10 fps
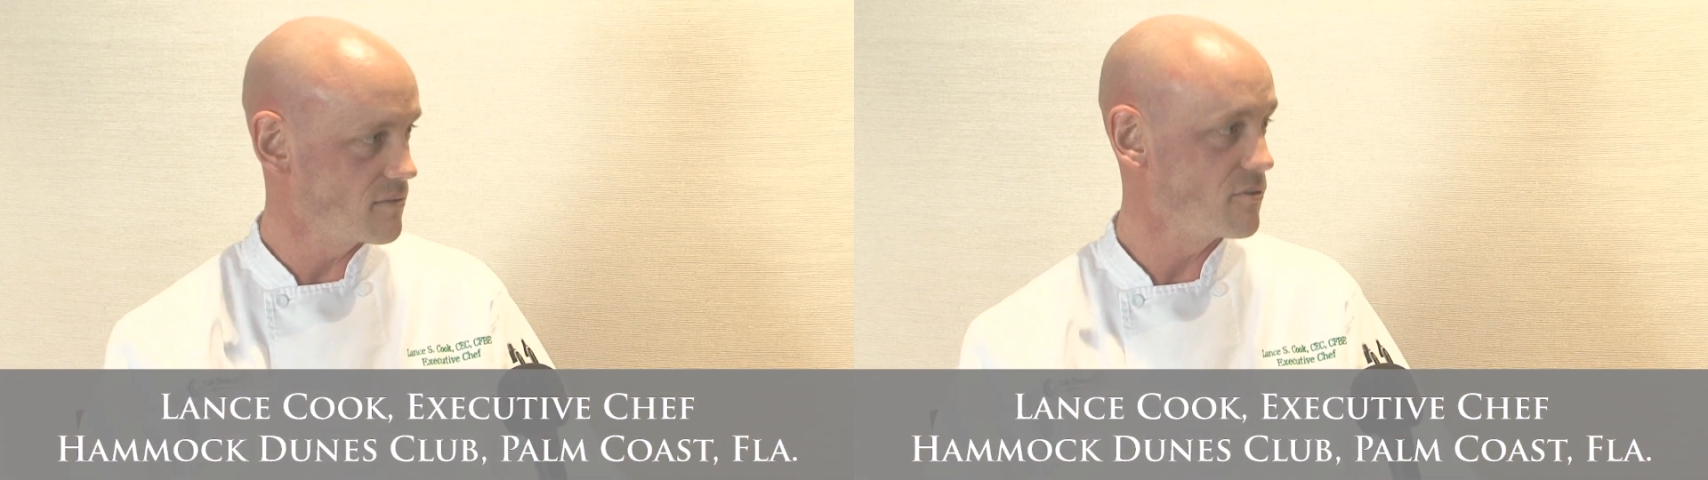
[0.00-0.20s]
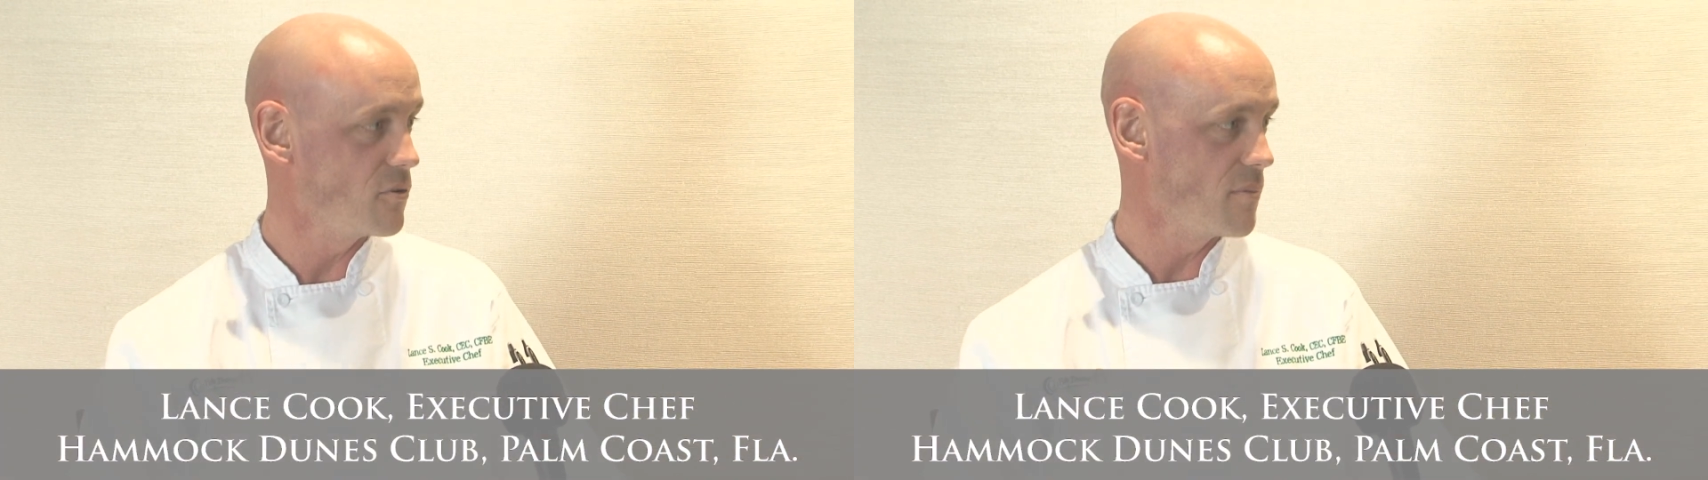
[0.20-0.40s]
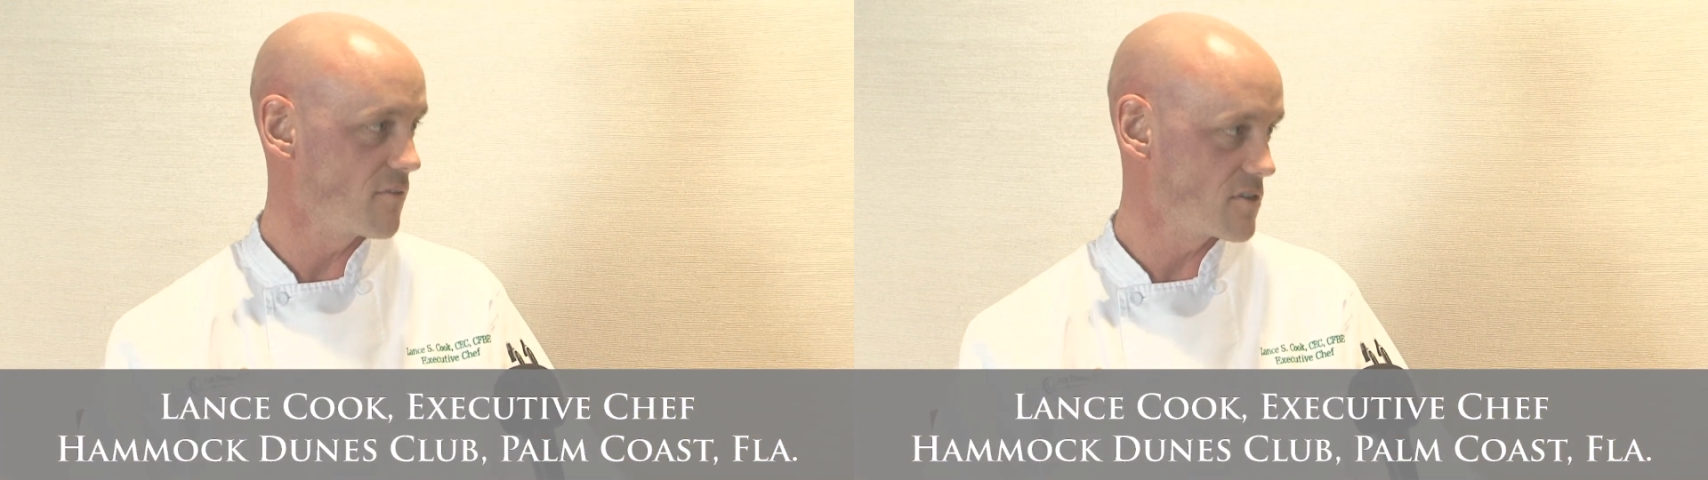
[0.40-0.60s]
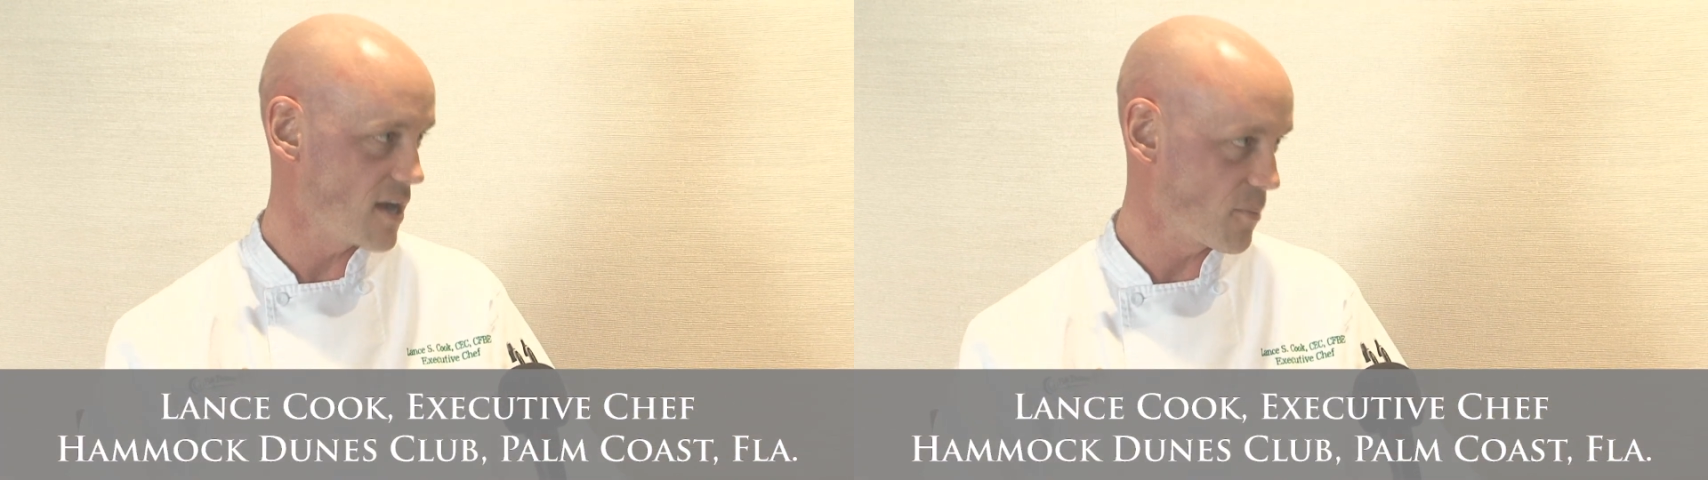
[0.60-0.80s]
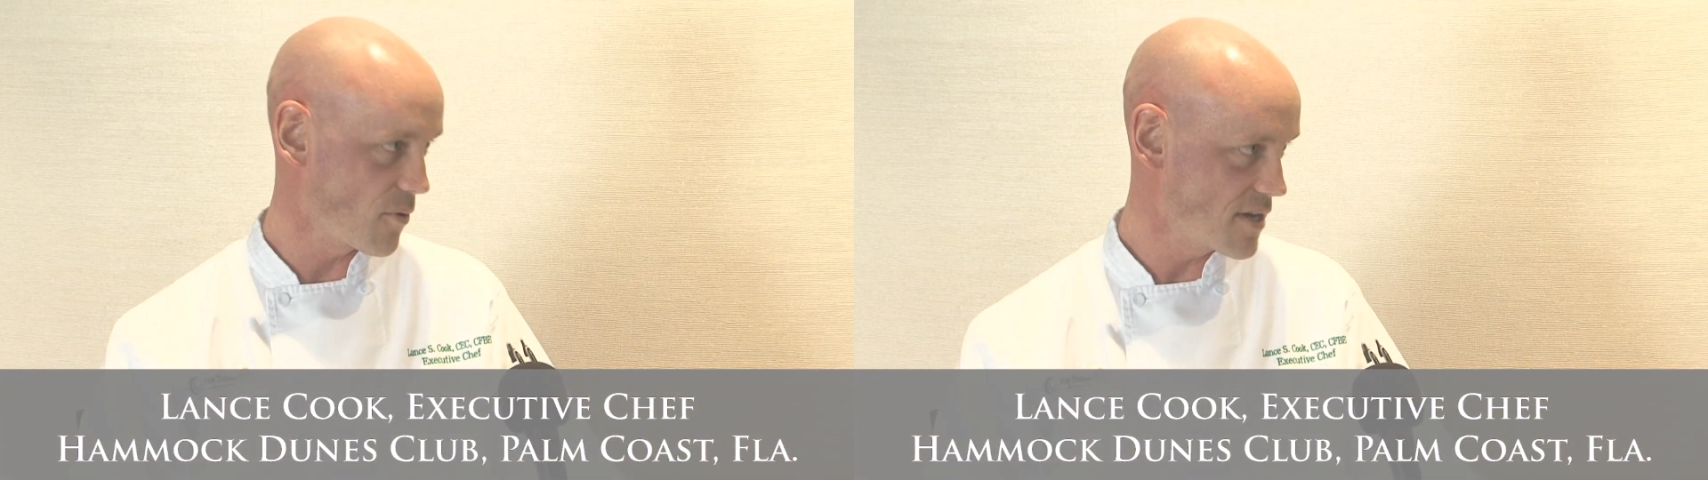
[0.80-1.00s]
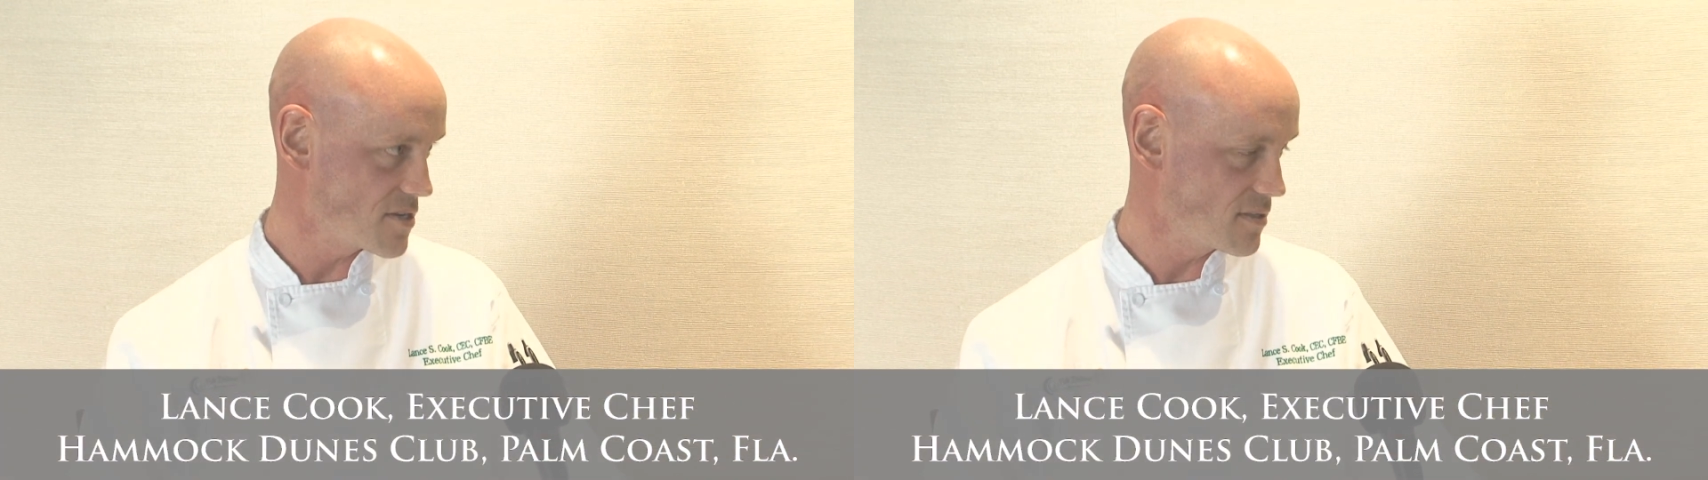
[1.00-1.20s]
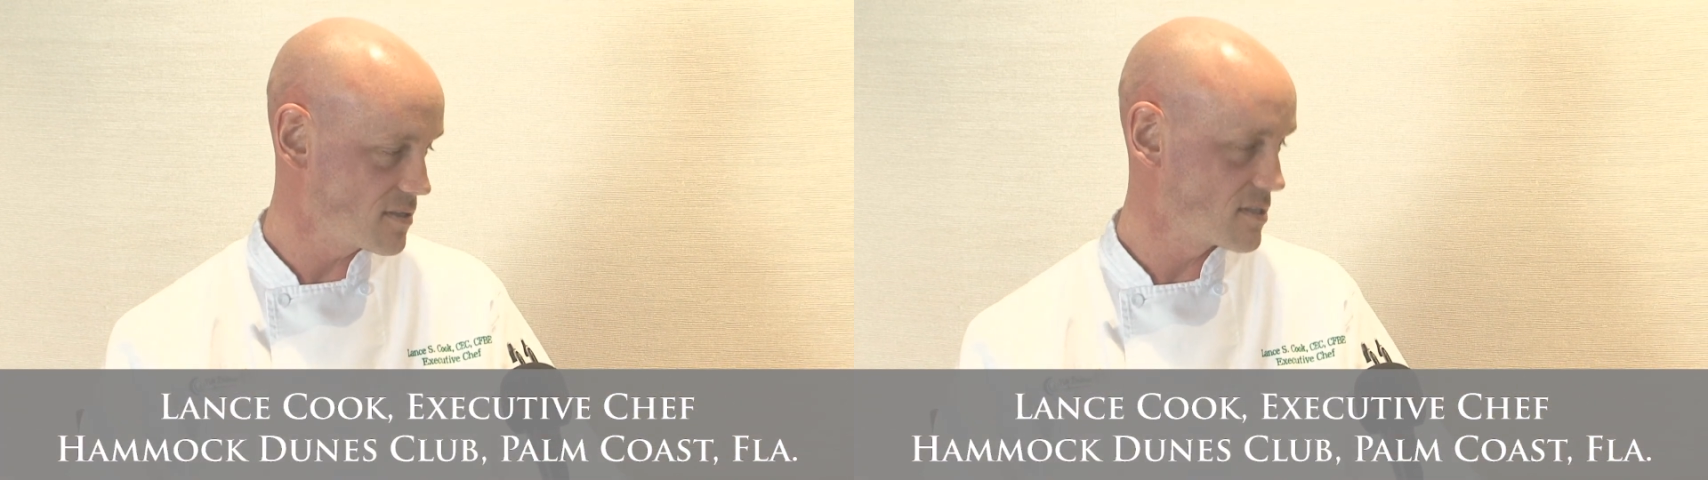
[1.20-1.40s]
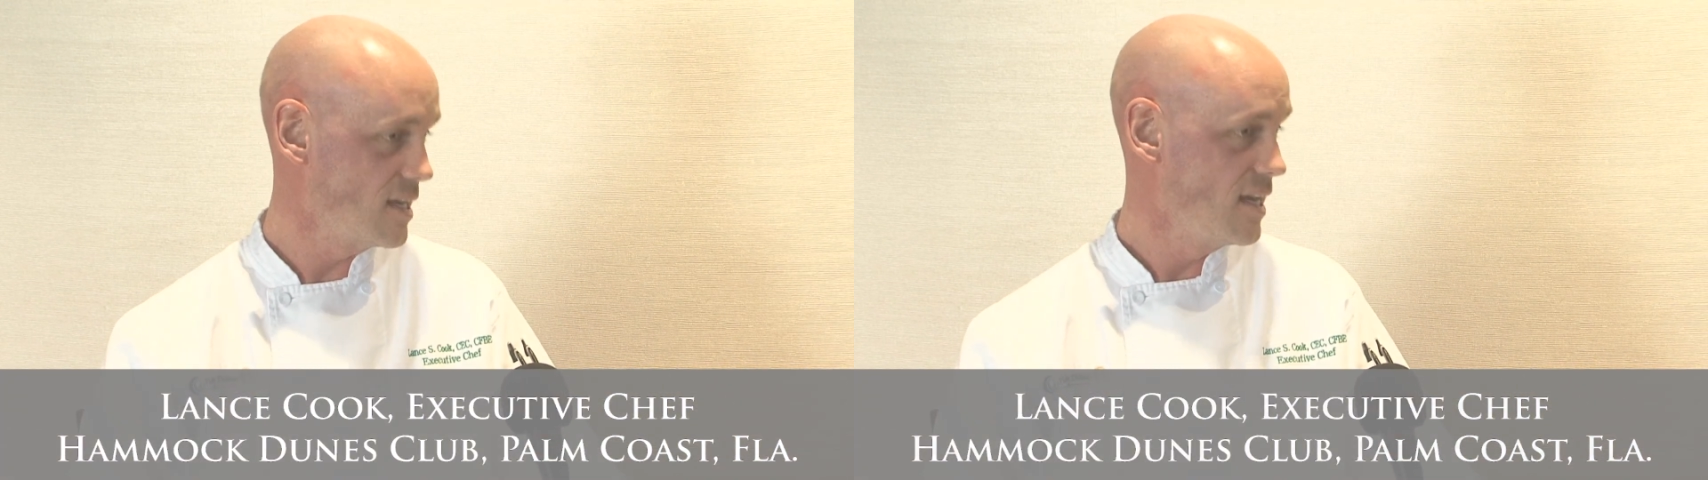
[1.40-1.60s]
in food and beverage operations,